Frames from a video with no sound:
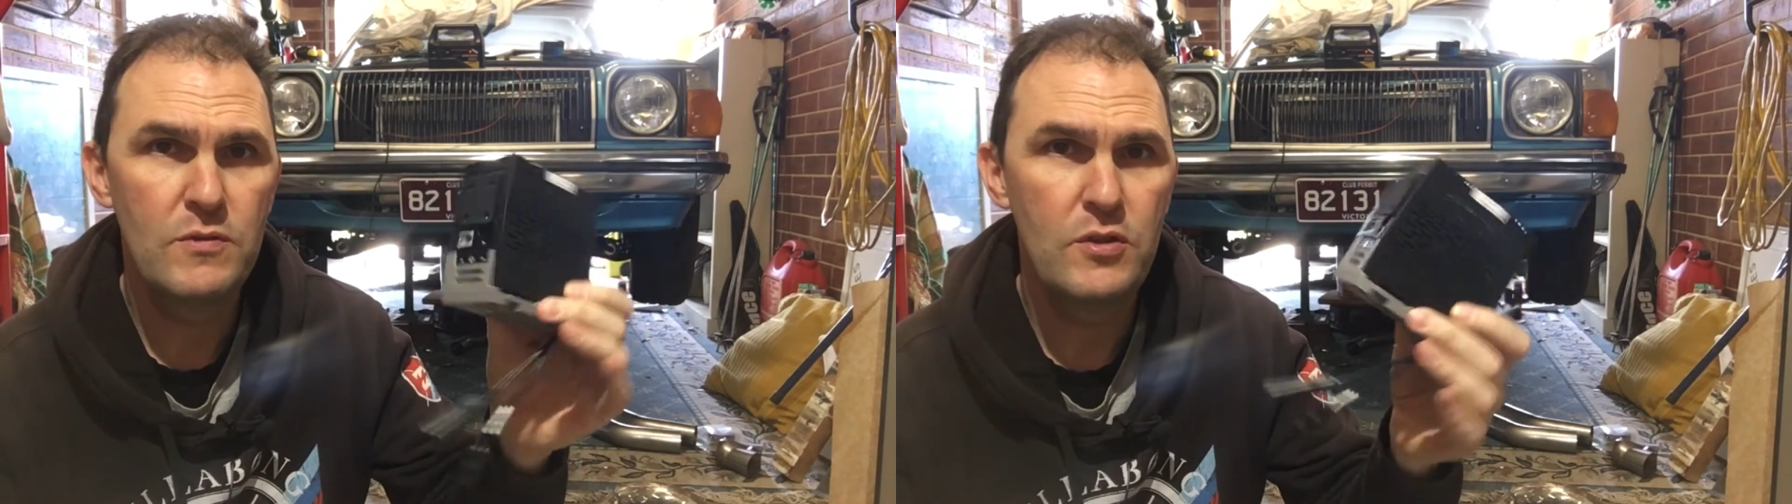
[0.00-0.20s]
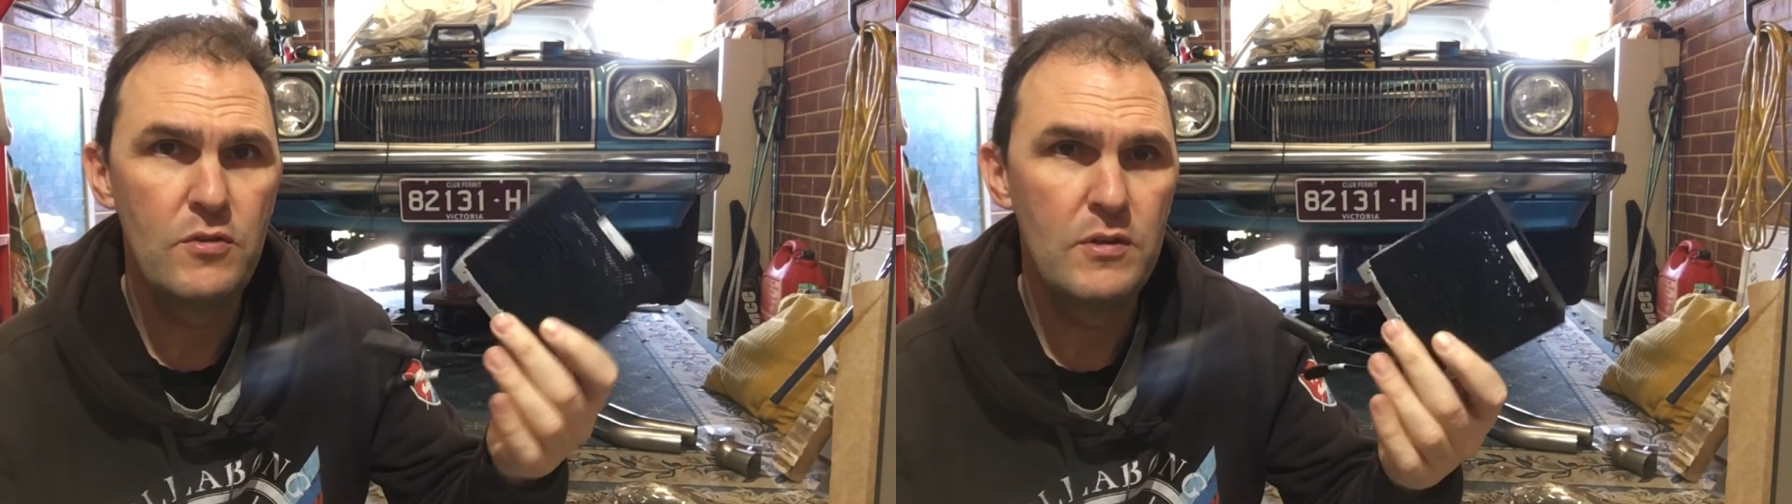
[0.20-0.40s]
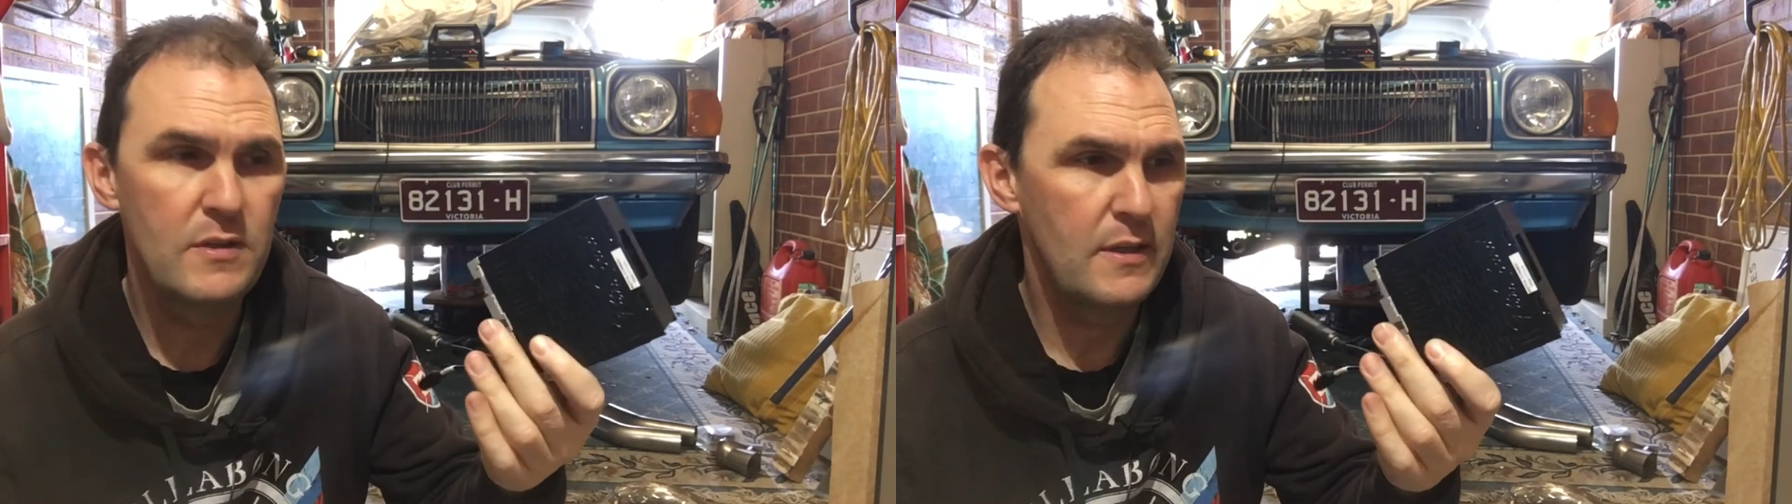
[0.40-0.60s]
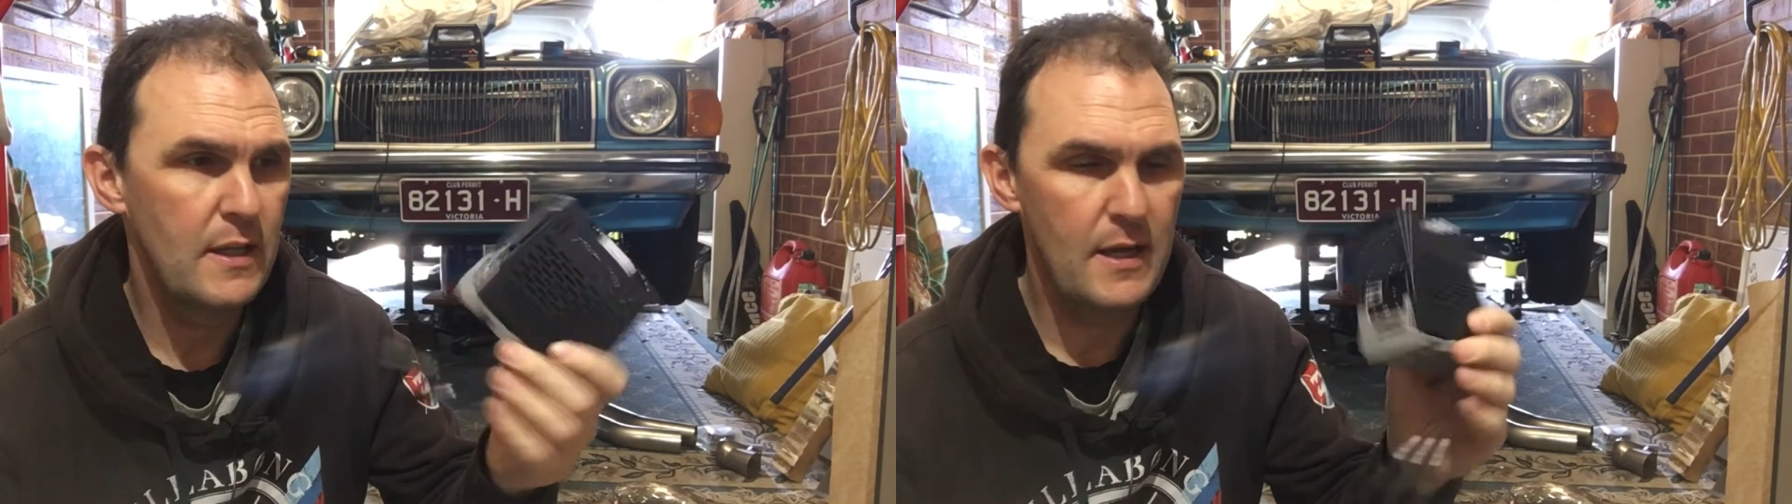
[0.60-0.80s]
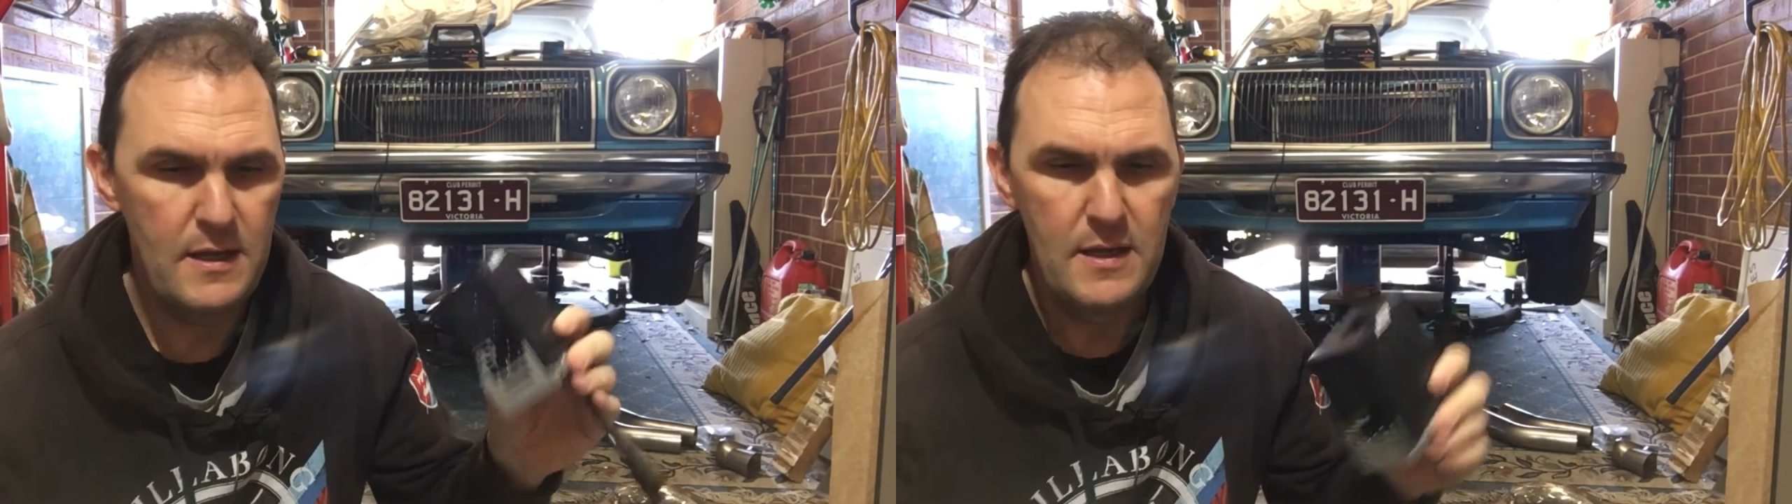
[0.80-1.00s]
unit there,